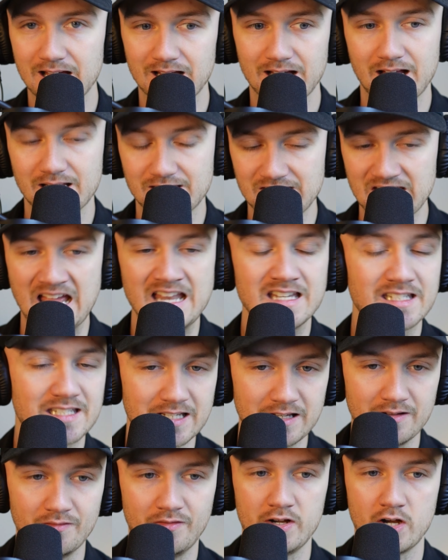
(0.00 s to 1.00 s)

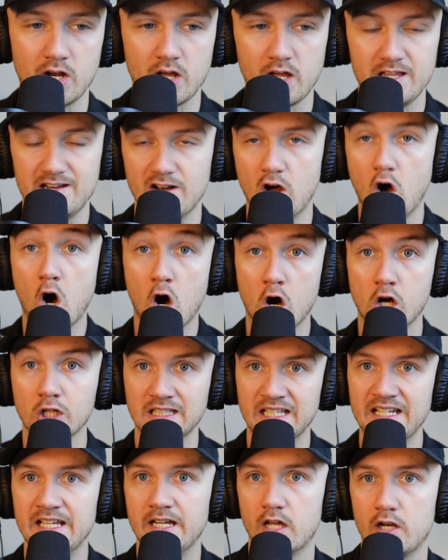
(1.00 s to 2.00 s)
attentive and, and
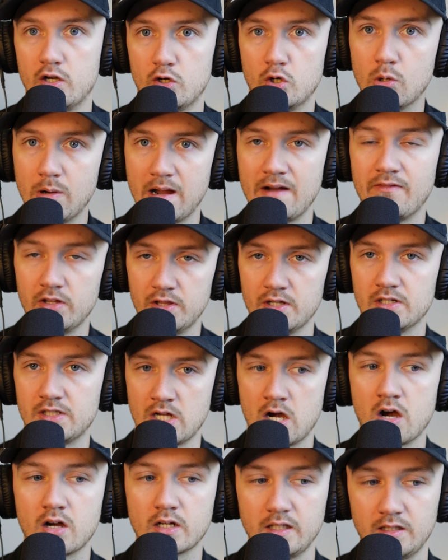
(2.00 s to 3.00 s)
all in on whoever they're
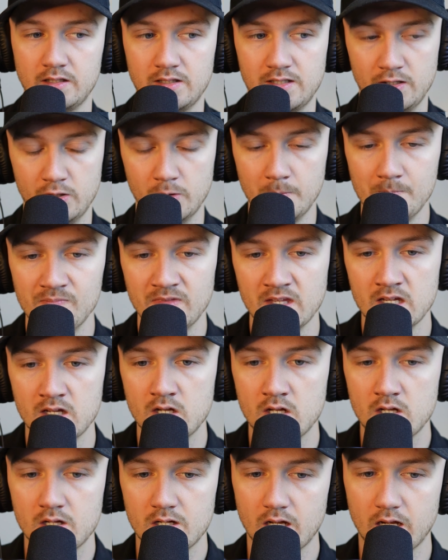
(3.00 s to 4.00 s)
talking to.
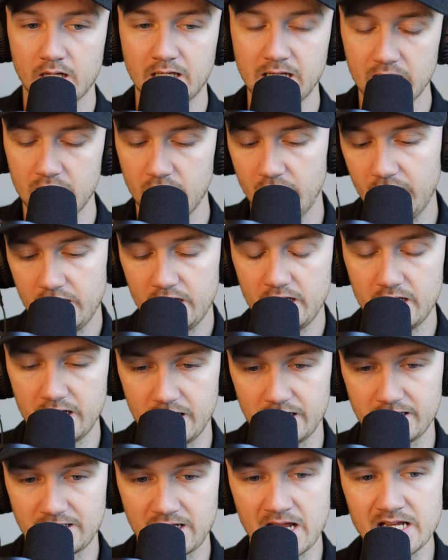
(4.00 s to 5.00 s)
Again, it, and
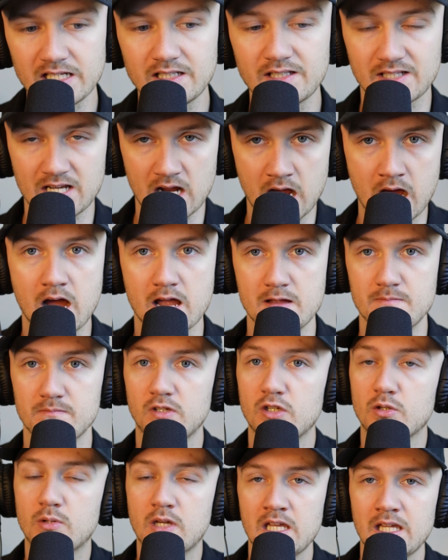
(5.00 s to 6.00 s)
it takes time.
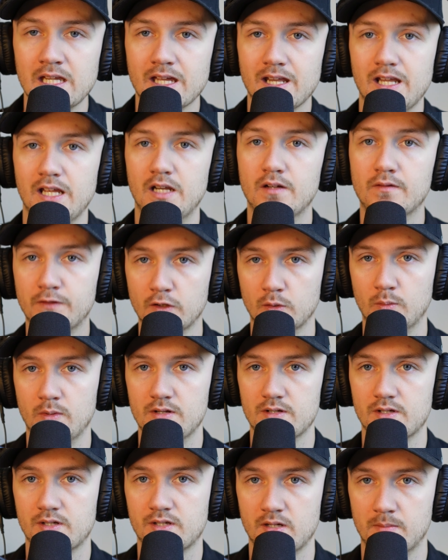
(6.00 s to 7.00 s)
You can't
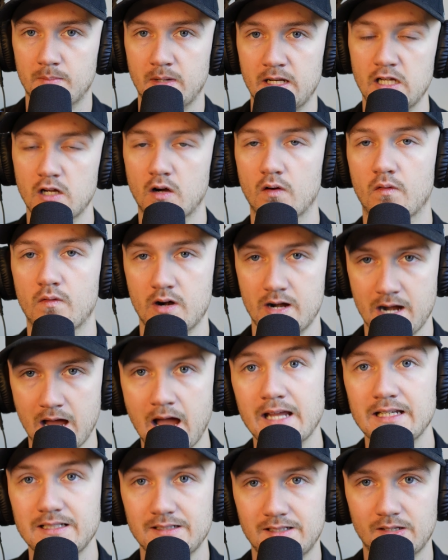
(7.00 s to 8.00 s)
influence somebody
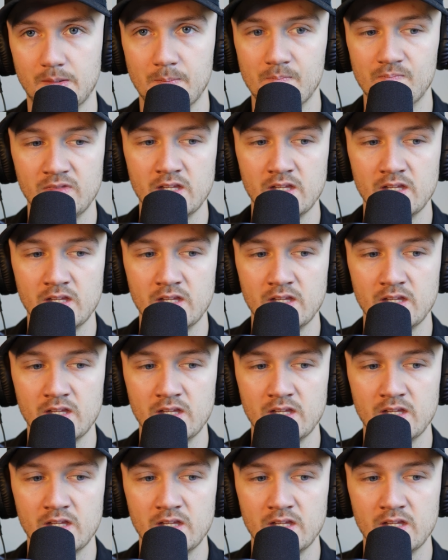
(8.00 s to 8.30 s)
overnight.